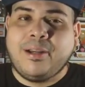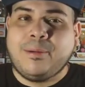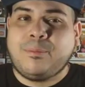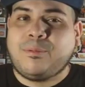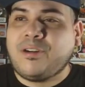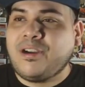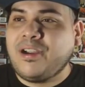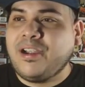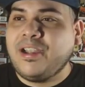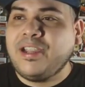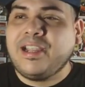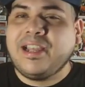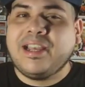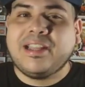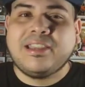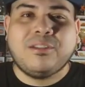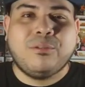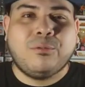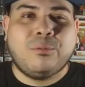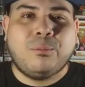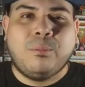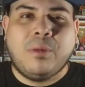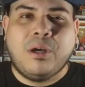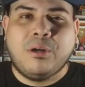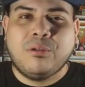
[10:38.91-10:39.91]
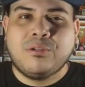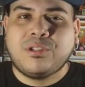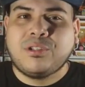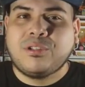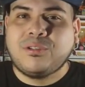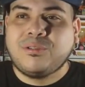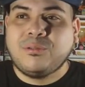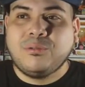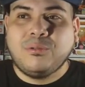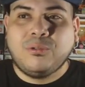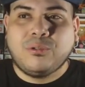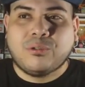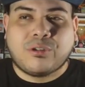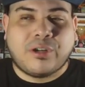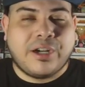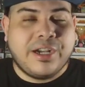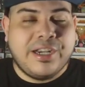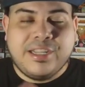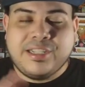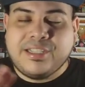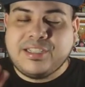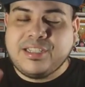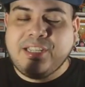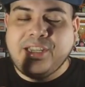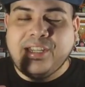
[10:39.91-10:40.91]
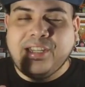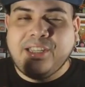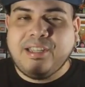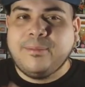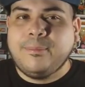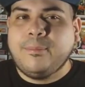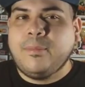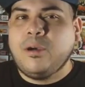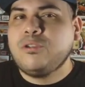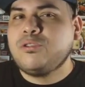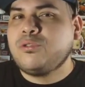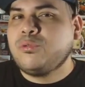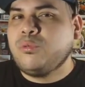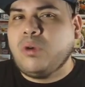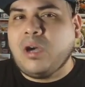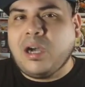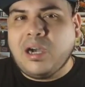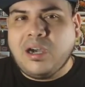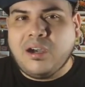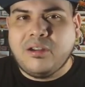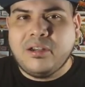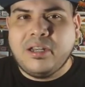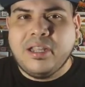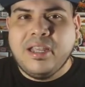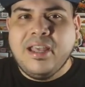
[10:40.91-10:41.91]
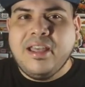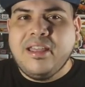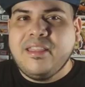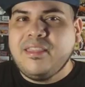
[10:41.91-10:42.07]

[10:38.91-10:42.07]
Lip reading: It probably got the most crazy and most wild